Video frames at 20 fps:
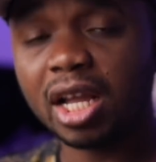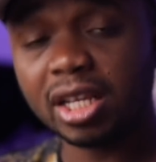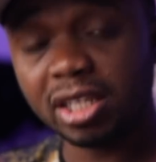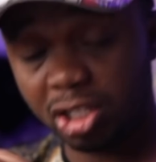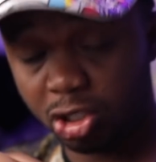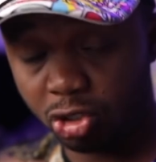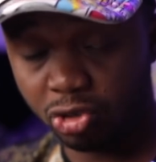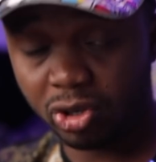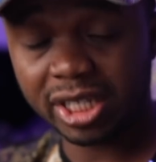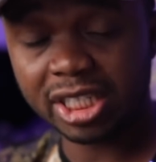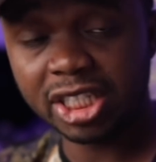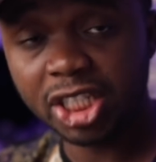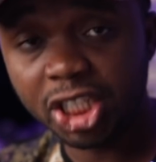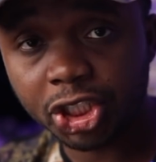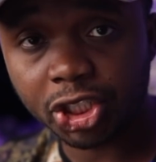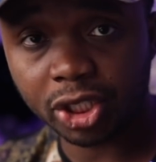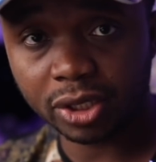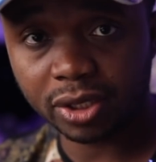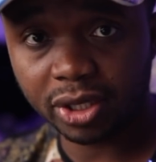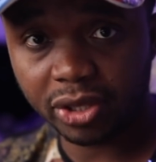the
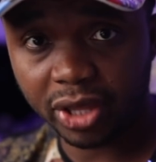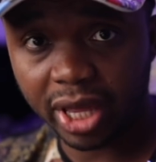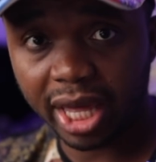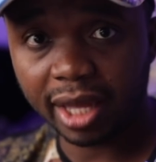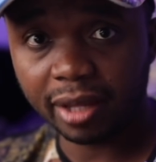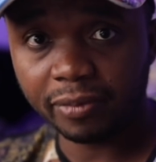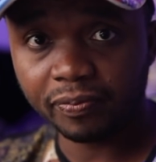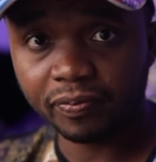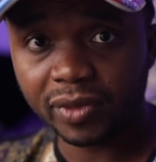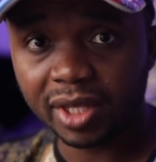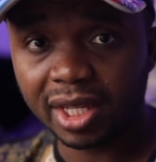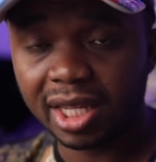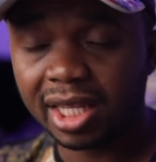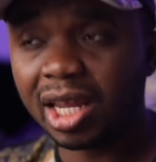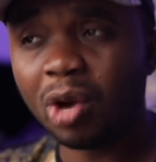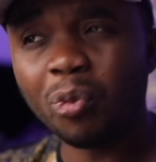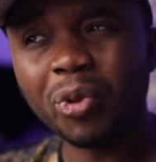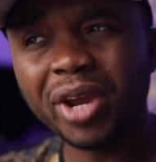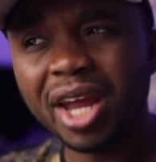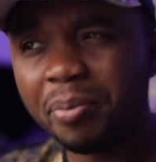tradition there.
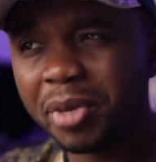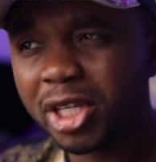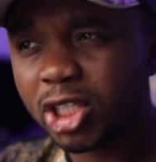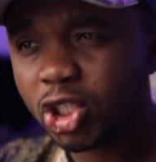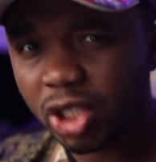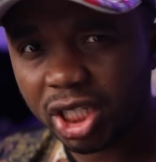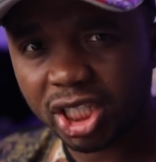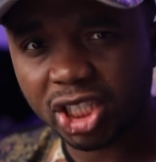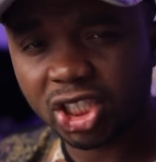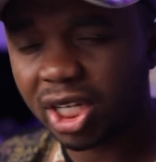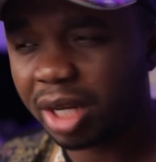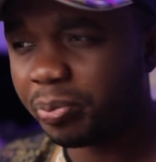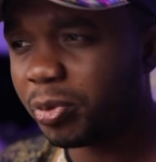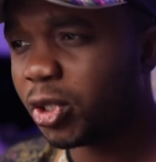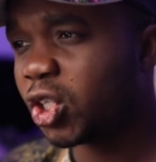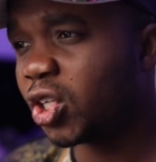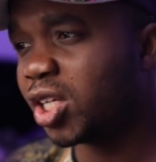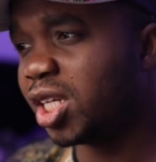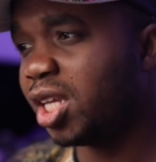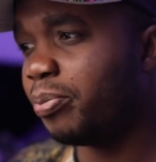Now, when I mean tradition, I'm
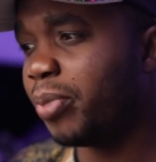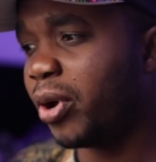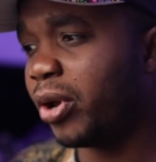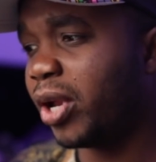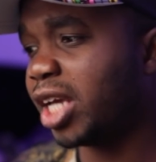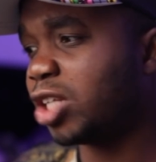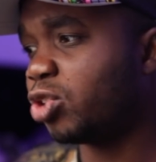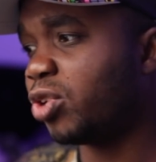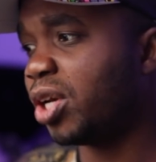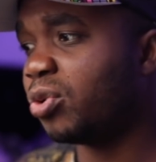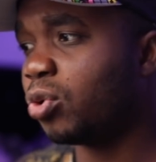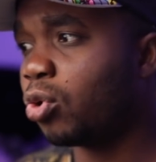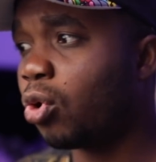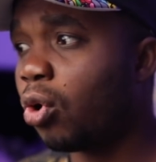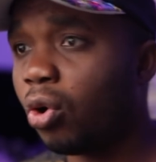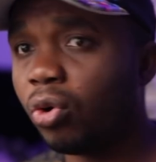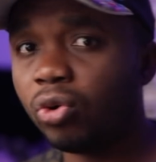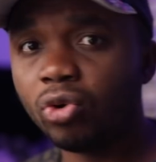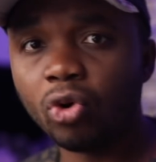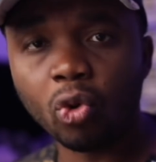not talking about like trying to
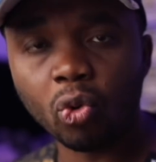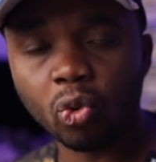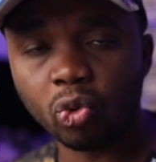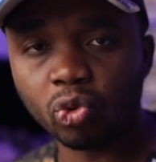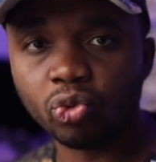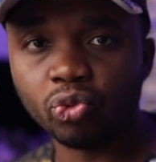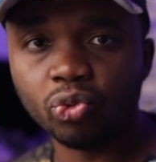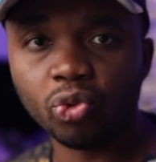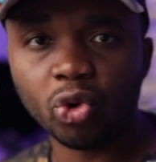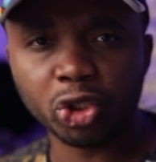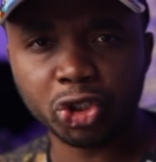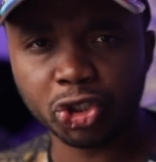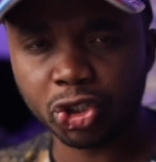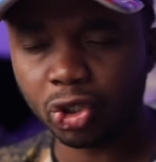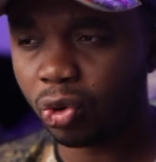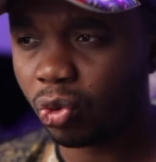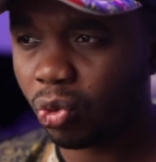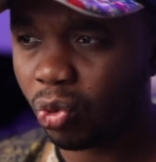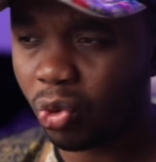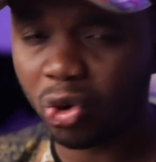call Ogun or
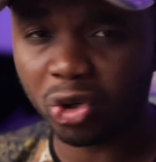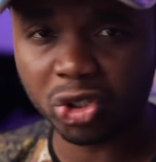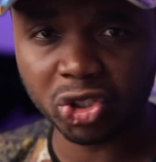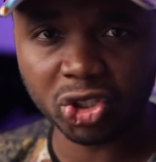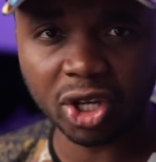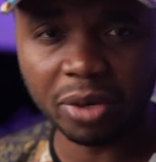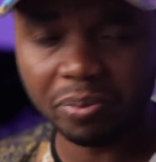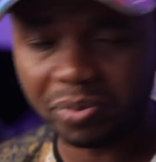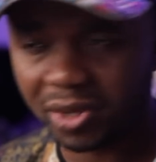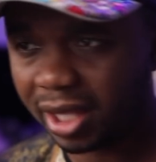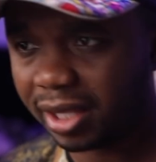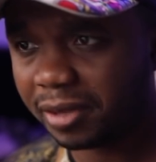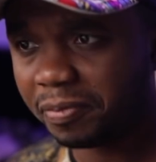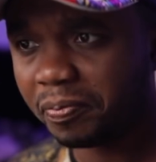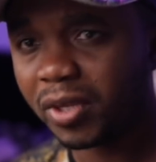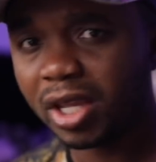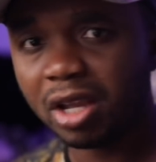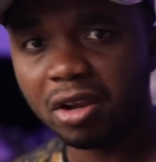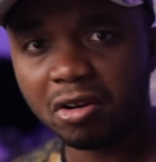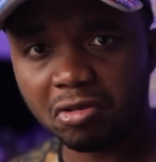Shango or something,
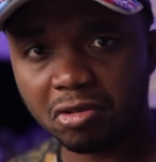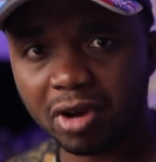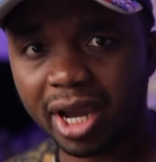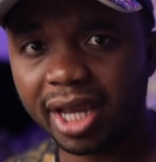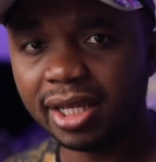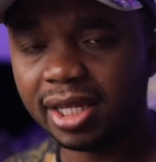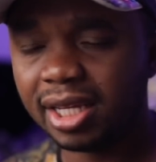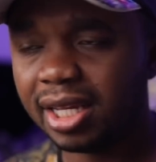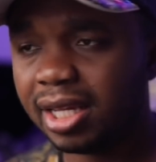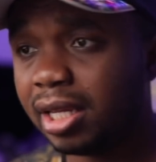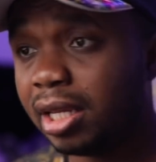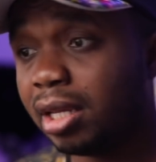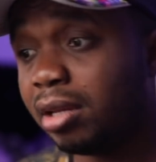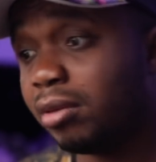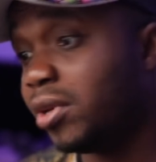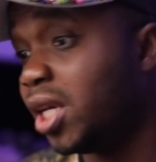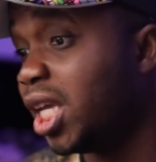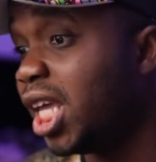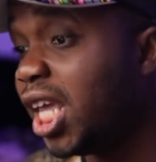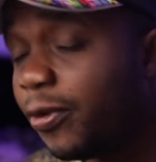right?
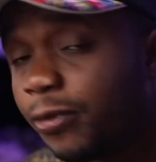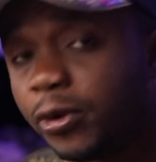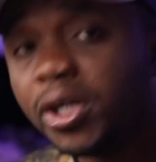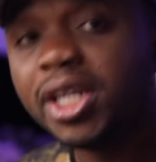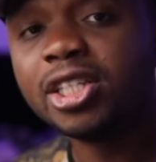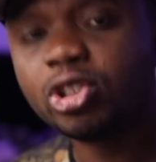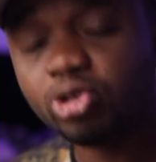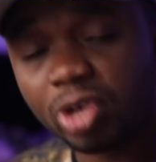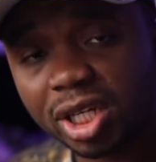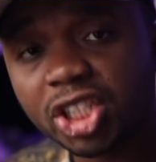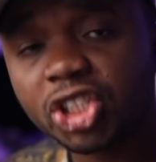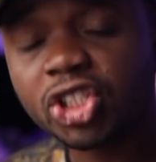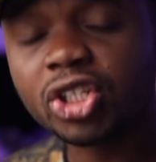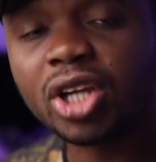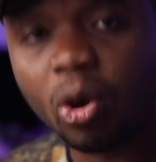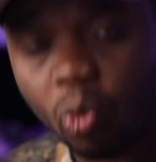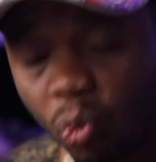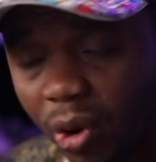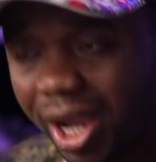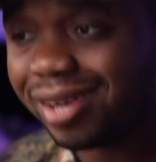Even in
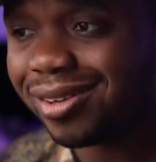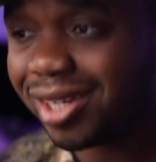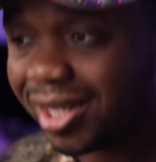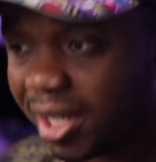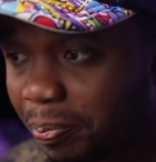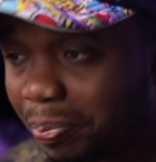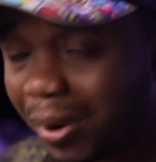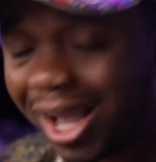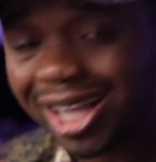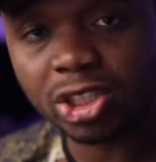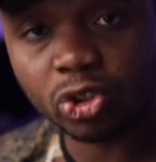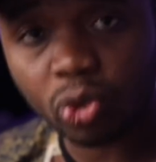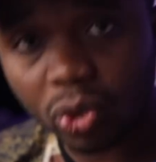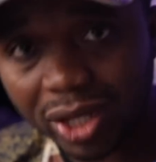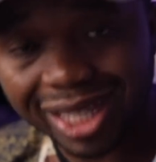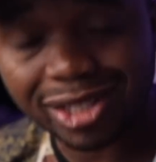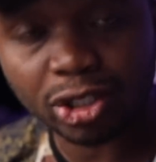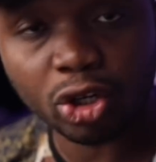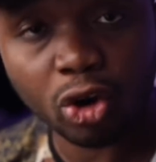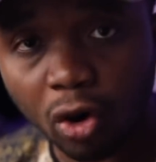traditional wedding, a pastor
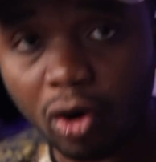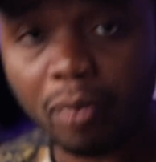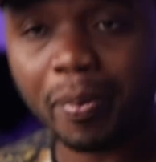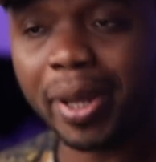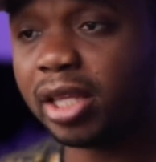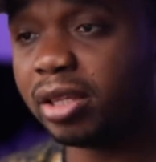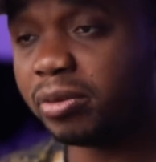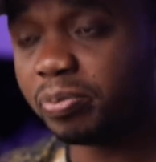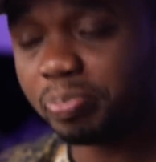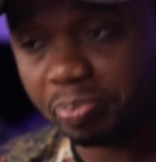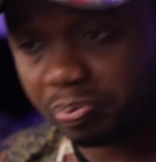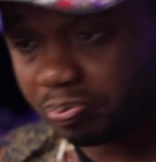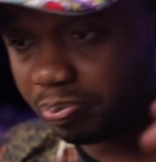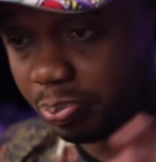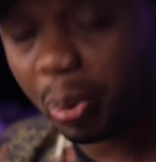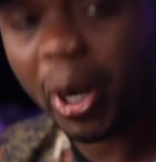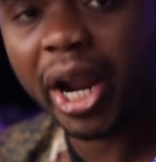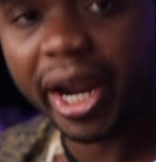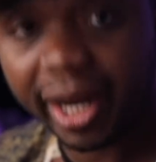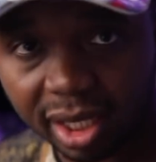can come and
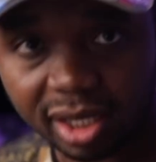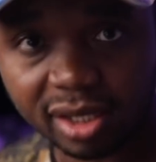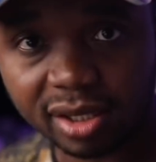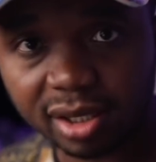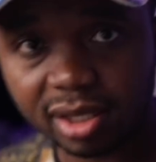pray